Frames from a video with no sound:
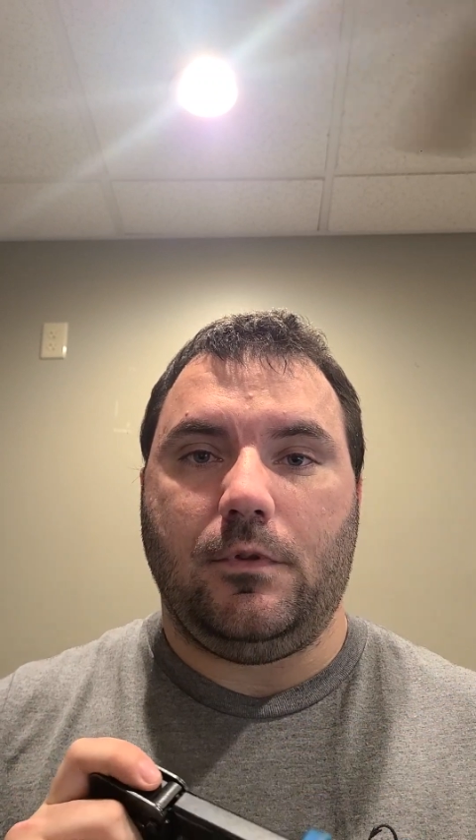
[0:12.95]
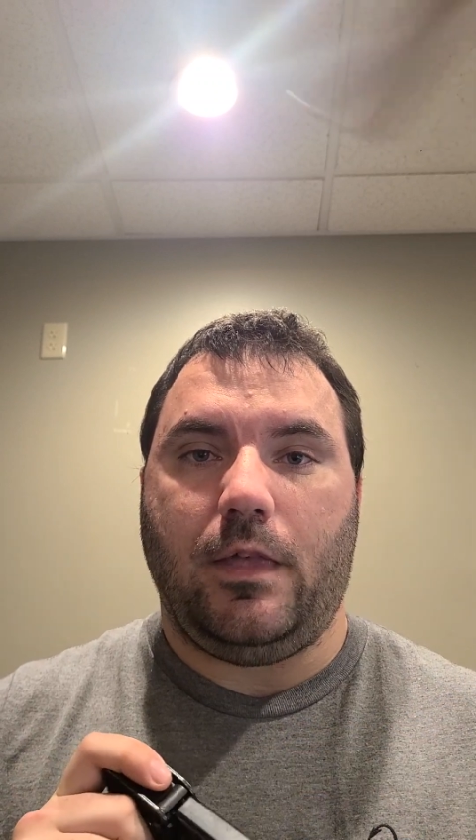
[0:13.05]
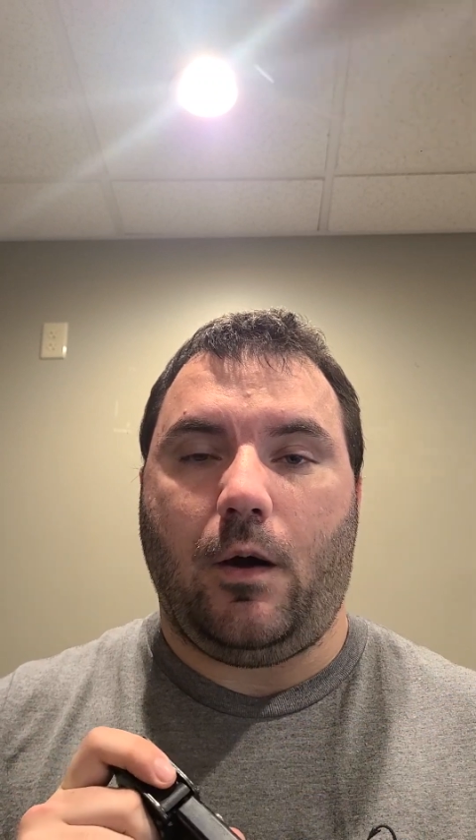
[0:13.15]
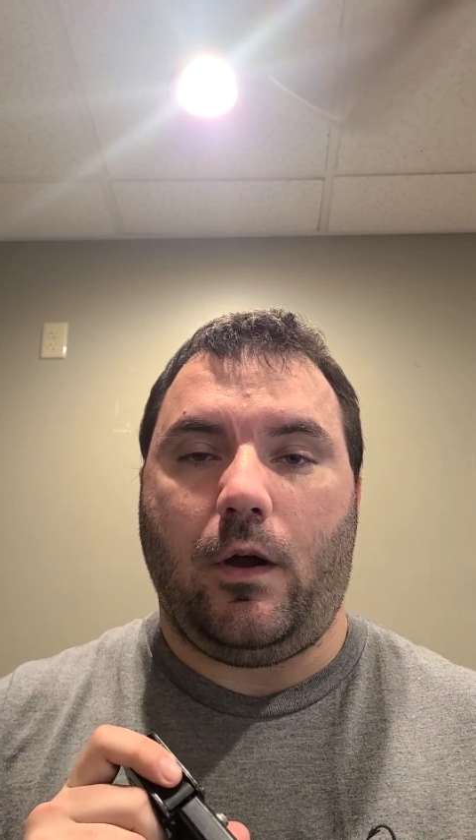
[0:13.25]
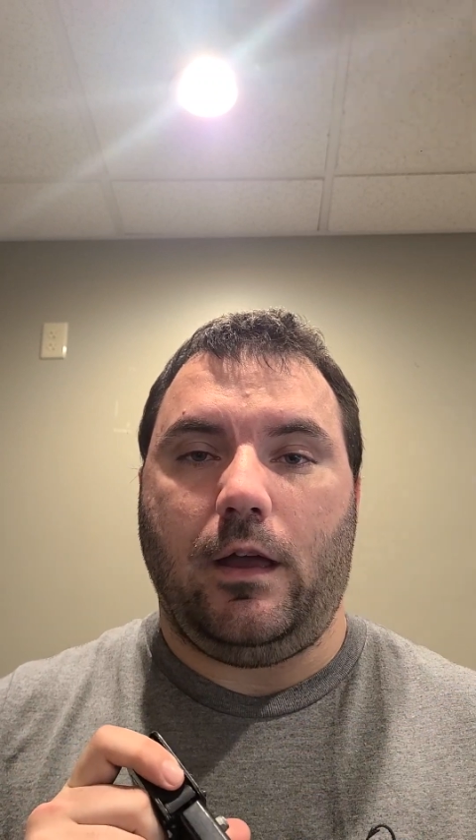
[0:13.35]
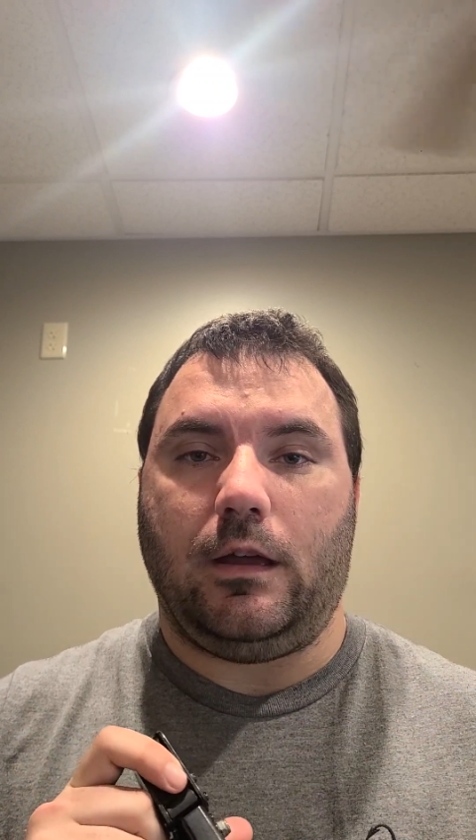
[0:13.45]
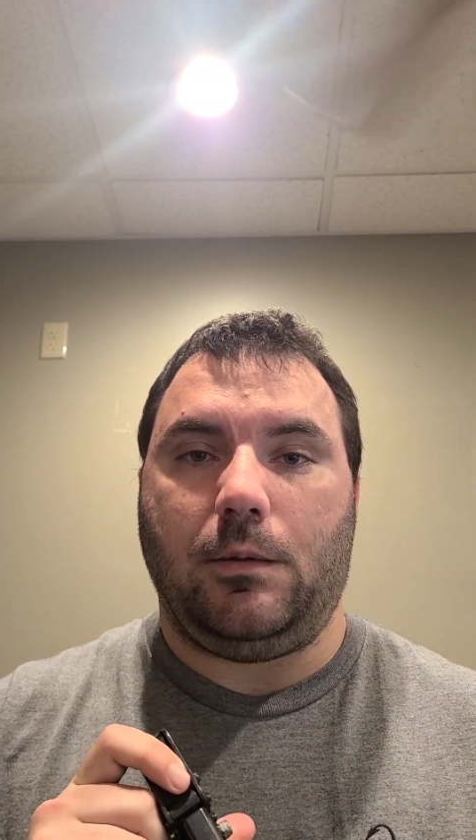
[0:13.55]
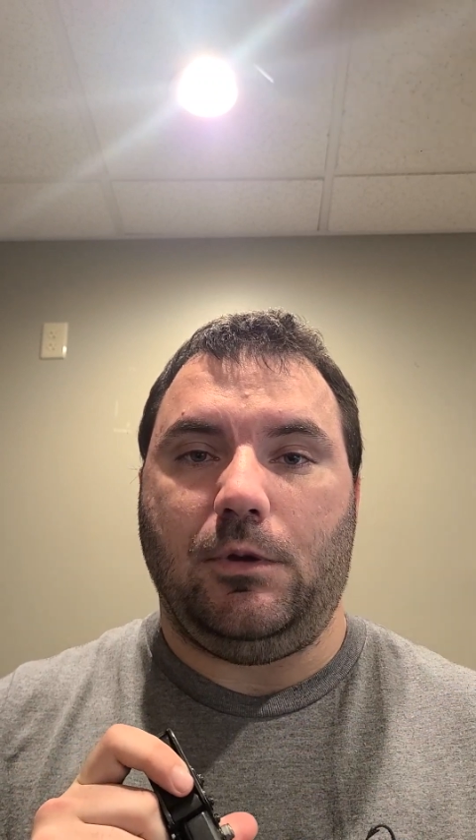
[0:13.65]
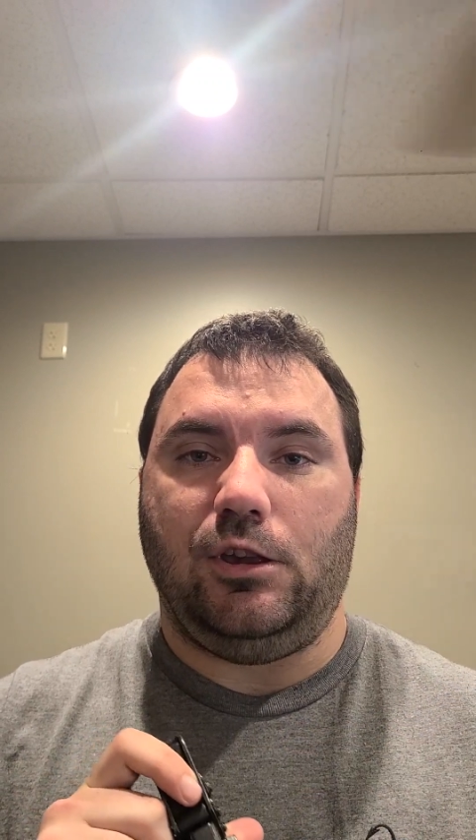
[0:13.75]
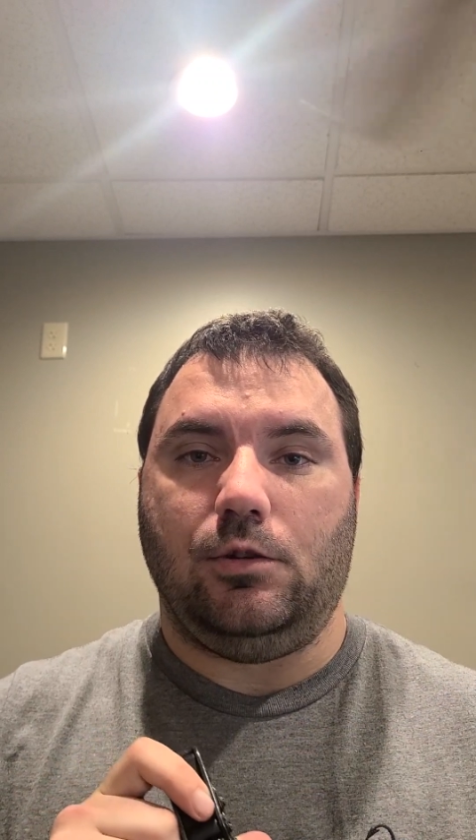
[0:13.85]
That way it
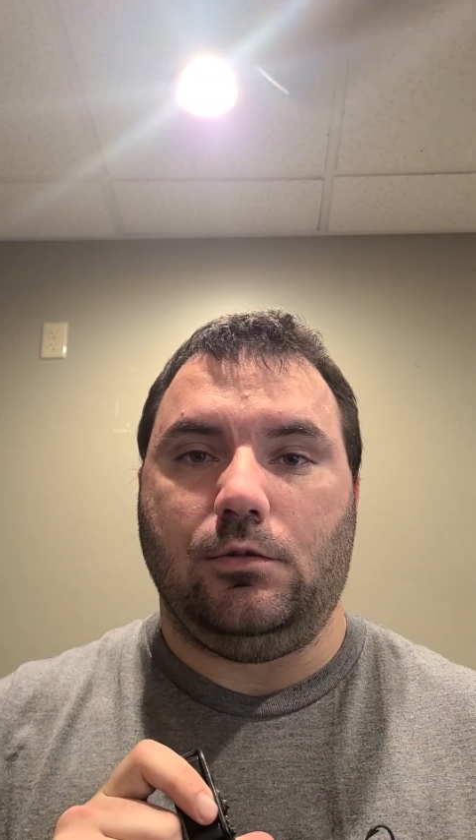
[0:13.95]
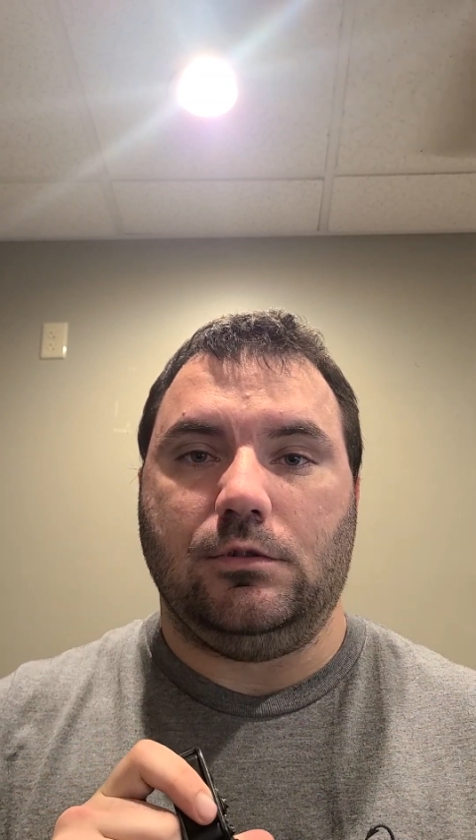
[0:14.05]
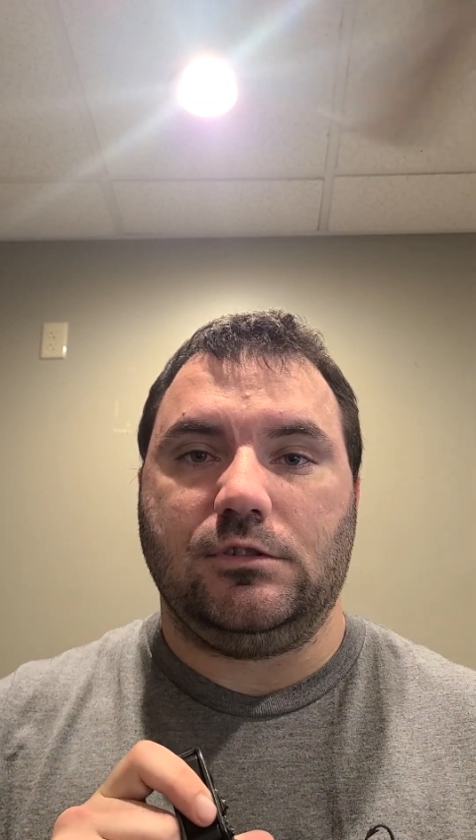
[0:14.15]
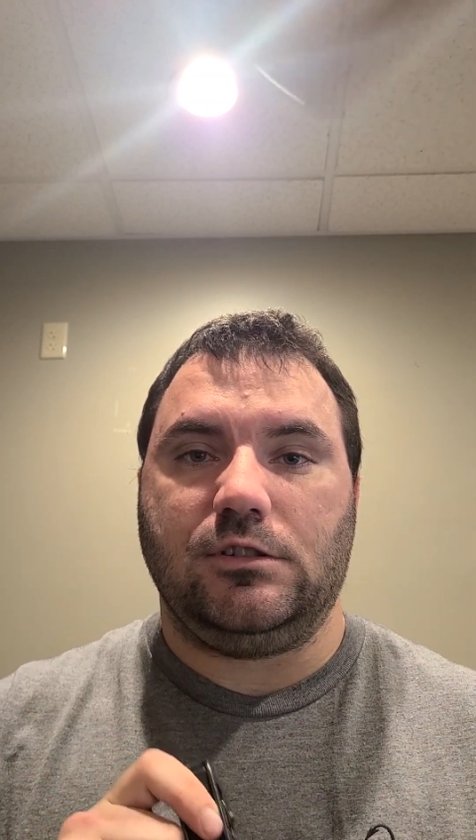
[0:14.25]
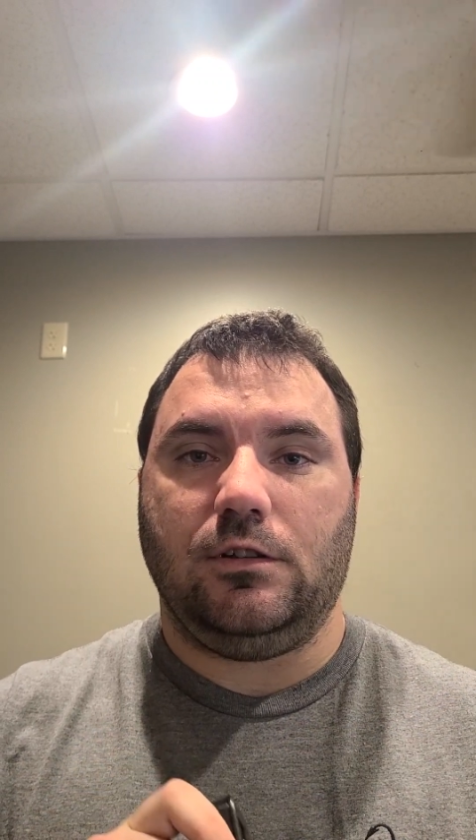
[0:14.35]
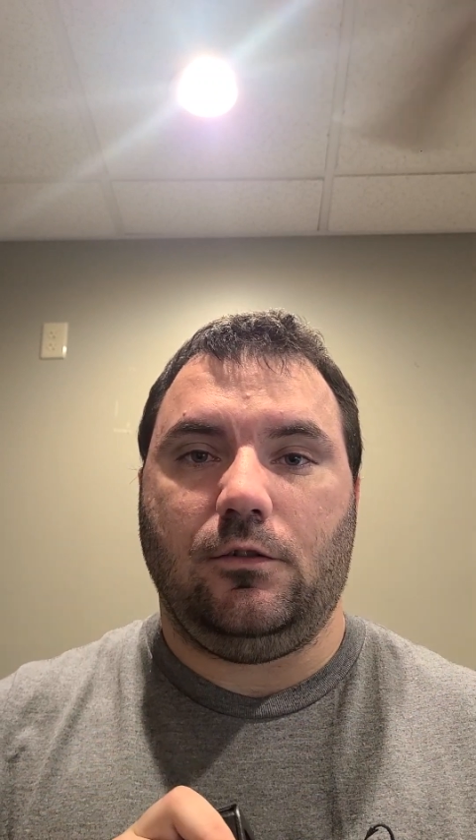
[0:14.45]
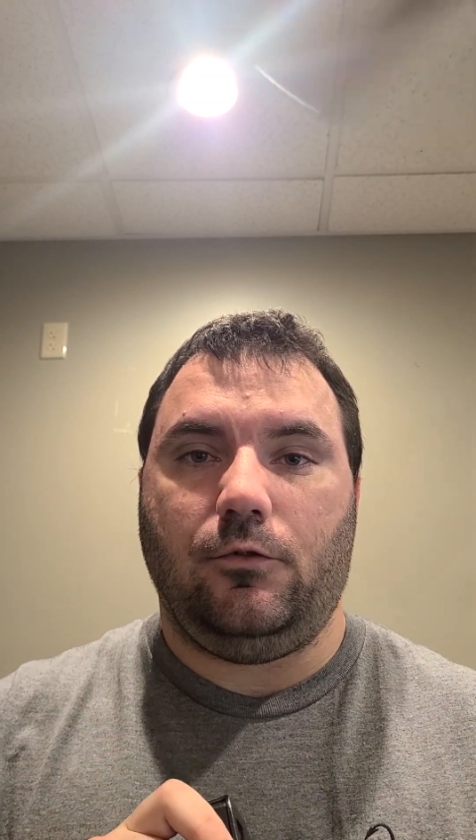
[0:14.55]
can be used